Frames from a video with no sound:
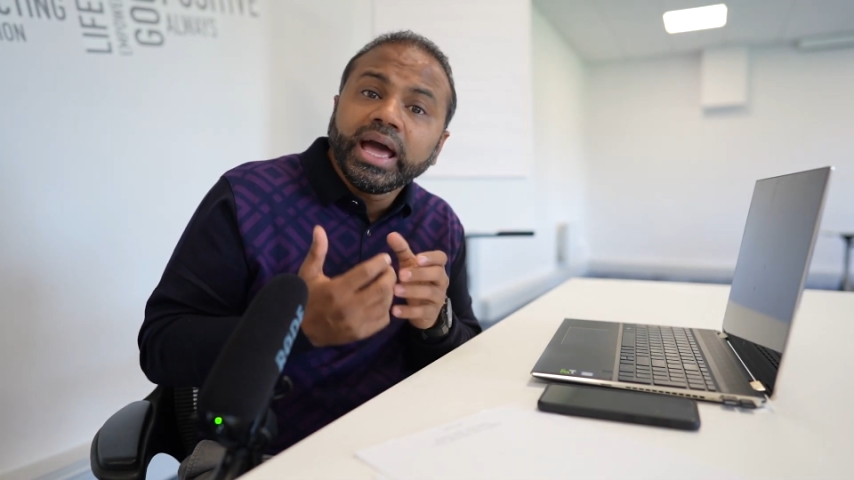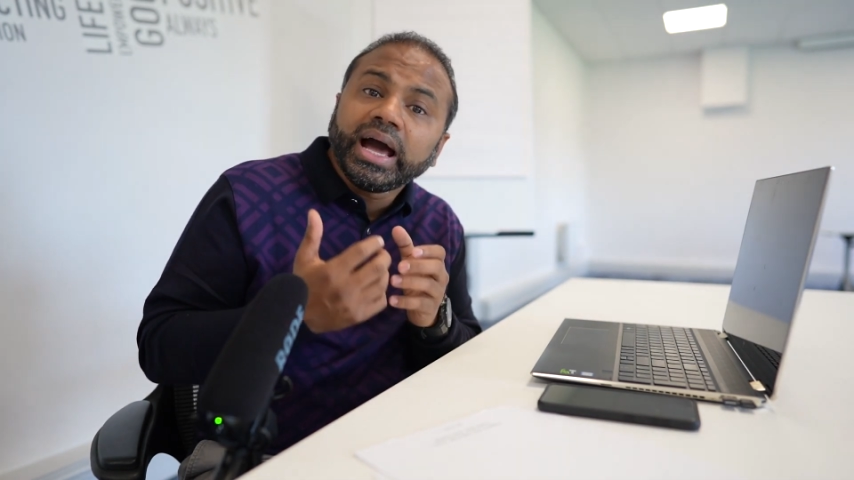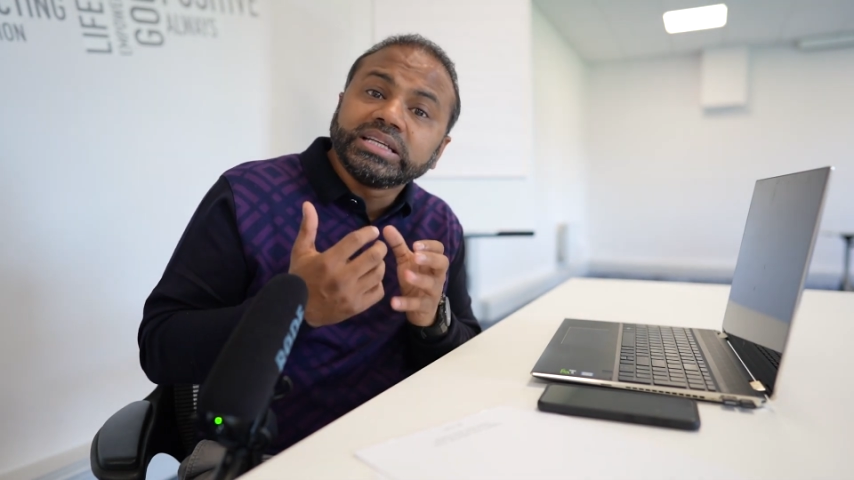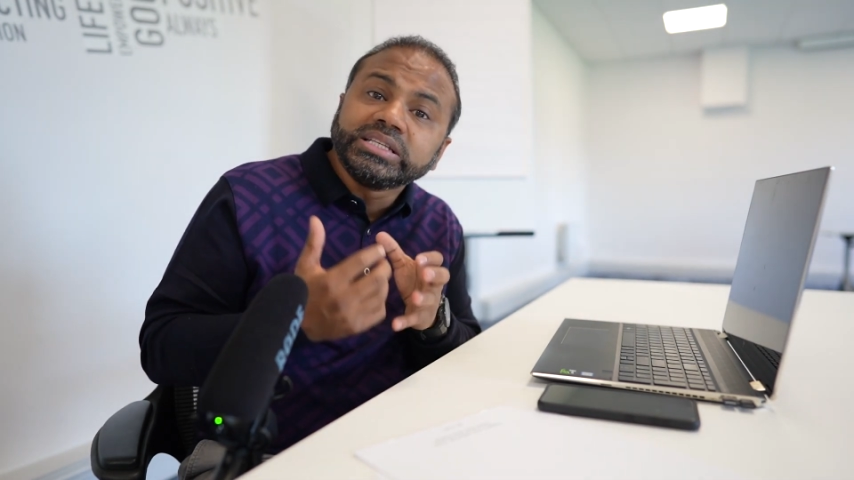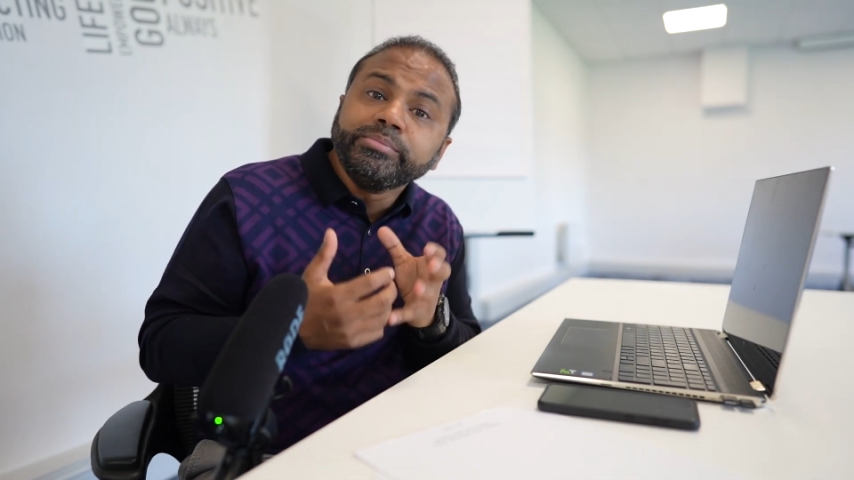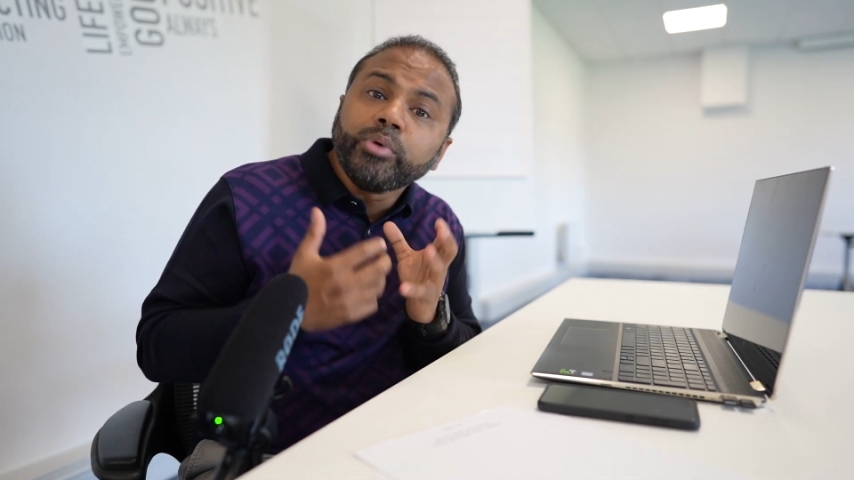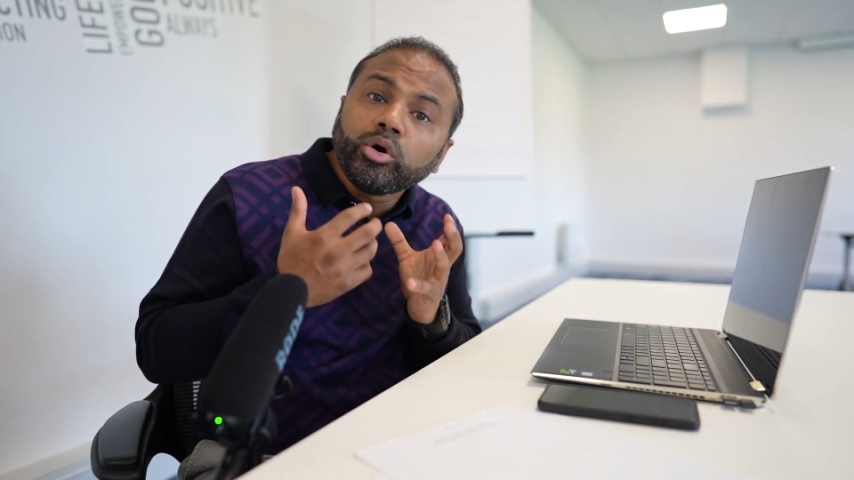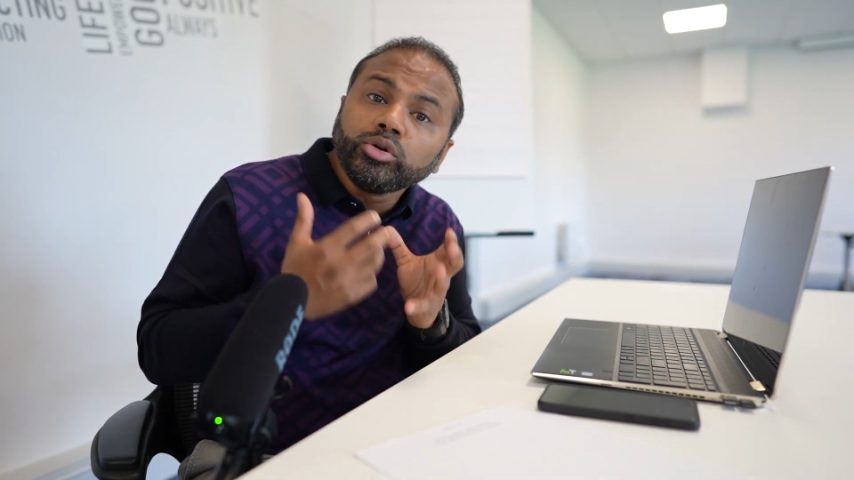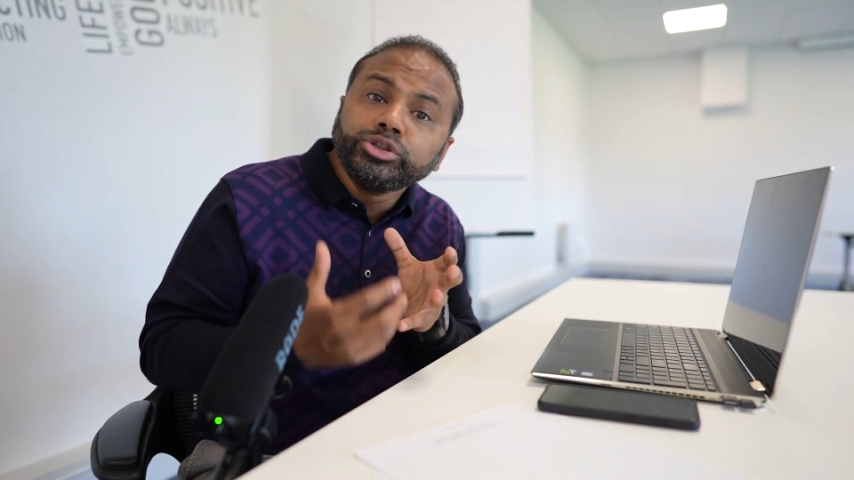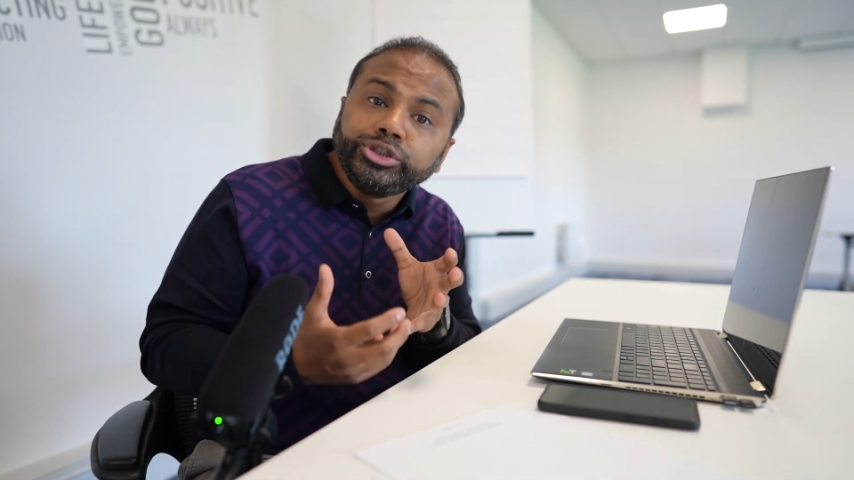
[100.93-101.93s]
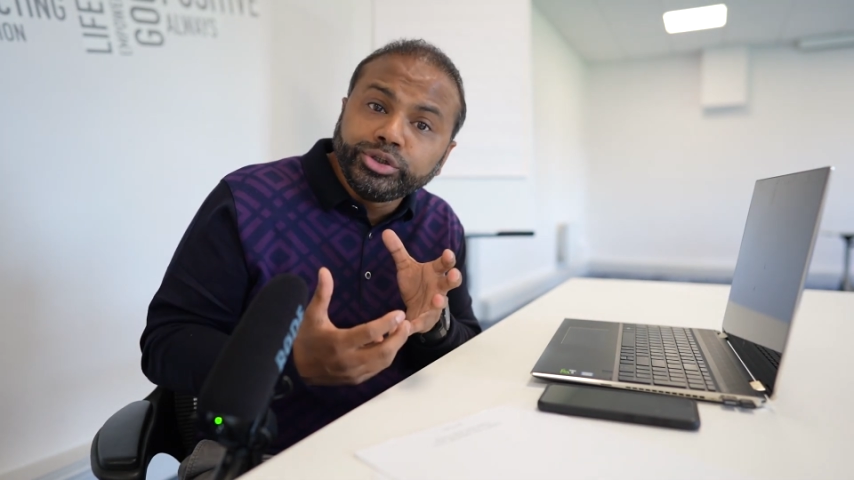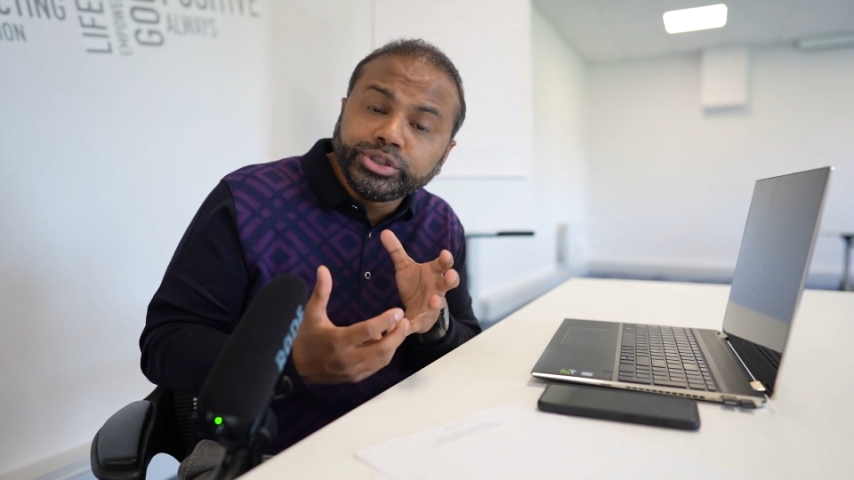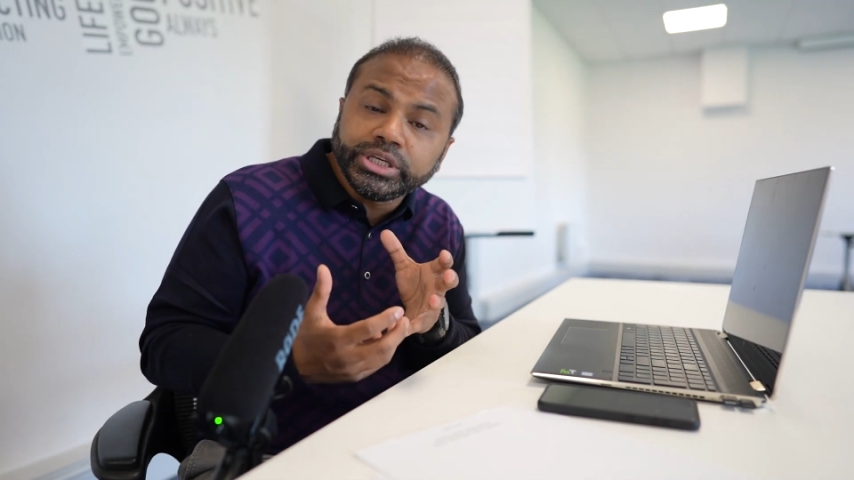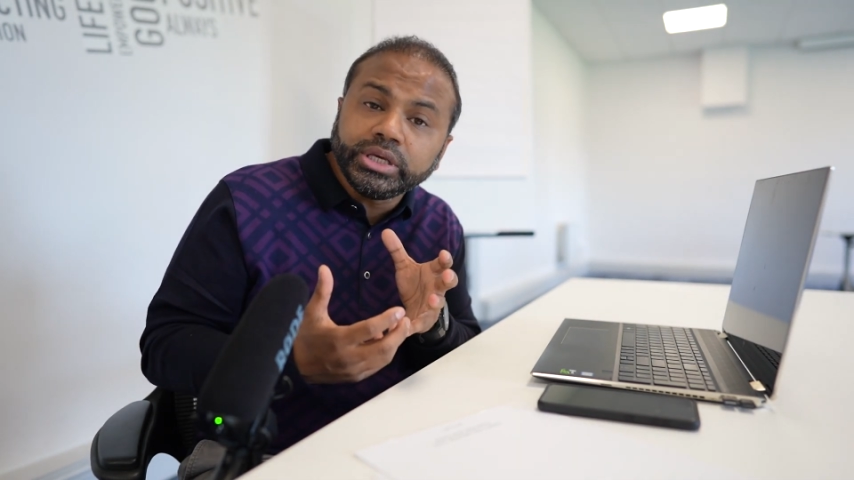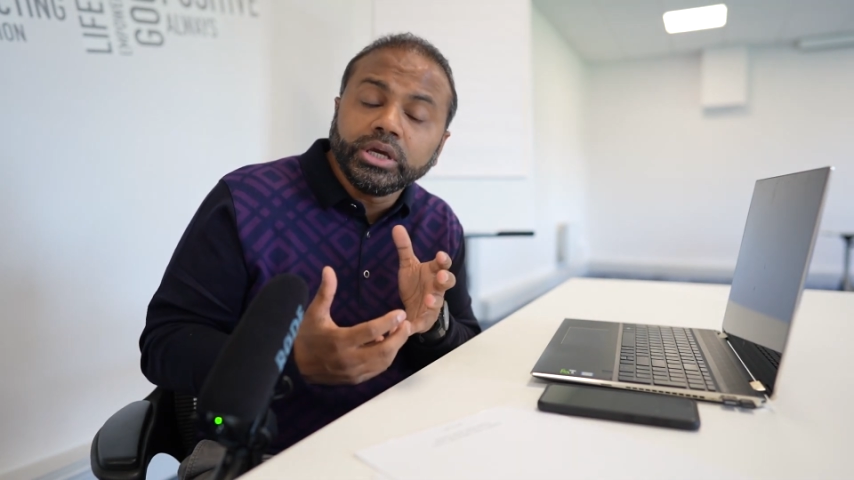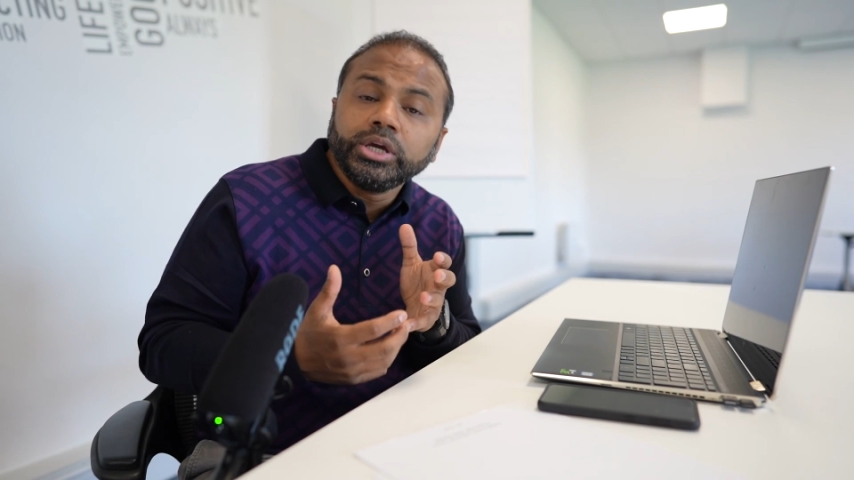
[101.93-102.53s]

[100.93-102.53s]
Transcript: has a moral duty